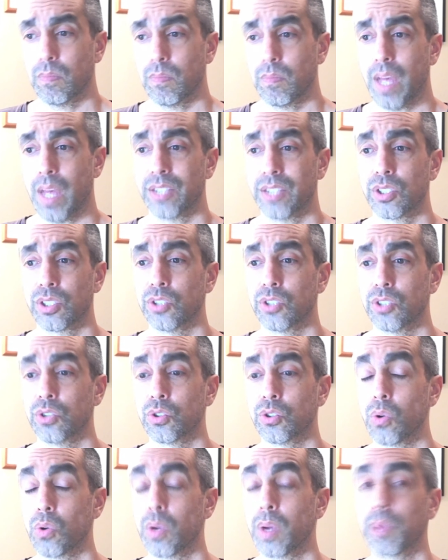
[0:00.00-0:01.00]
just
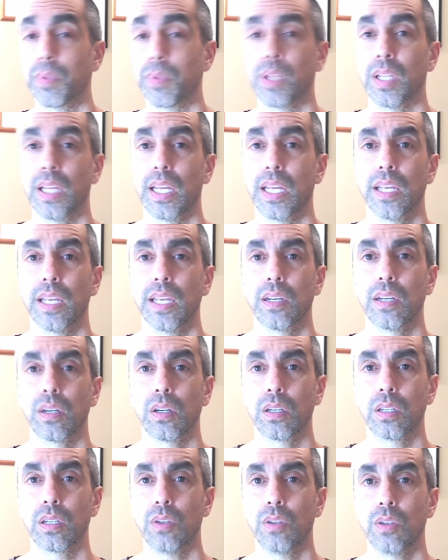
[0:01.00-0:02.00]
enjoy playing,
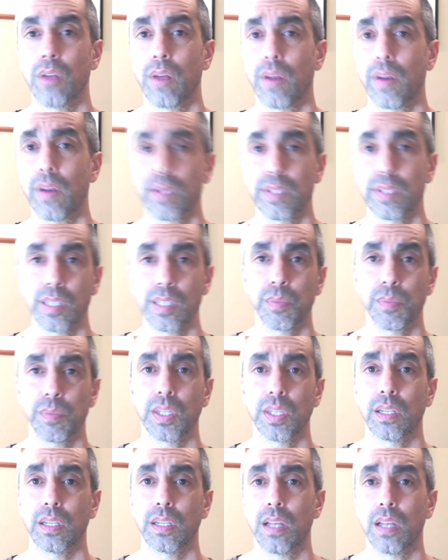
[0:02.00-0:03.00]
or I
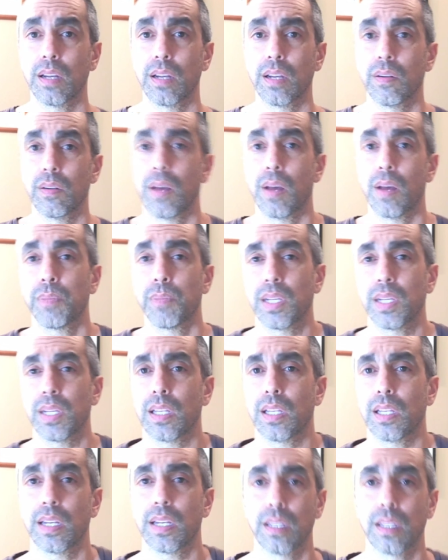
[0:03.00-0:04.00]
played a lot
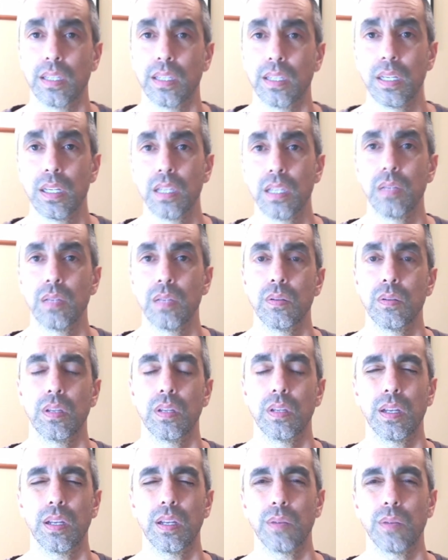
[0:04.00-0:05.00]
of the.
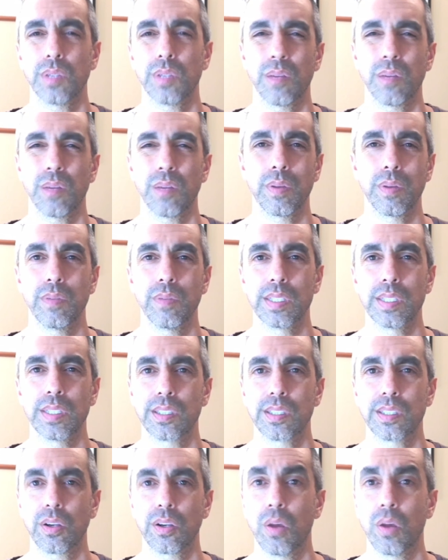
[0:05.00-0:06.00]
I don't even
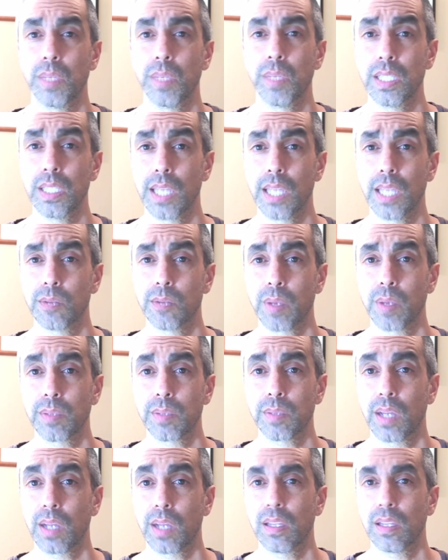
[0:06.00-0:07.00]
necessarily call them indie games,
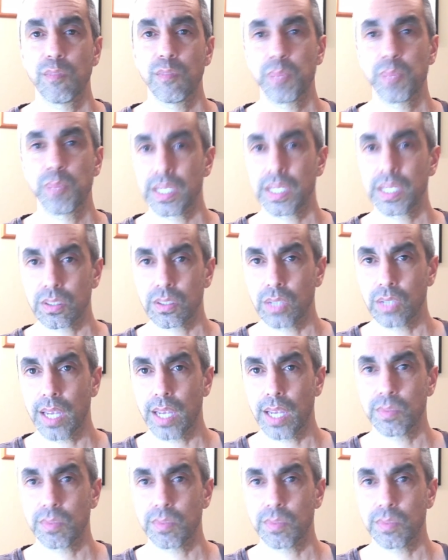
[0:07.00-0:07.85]
but I love pixel games,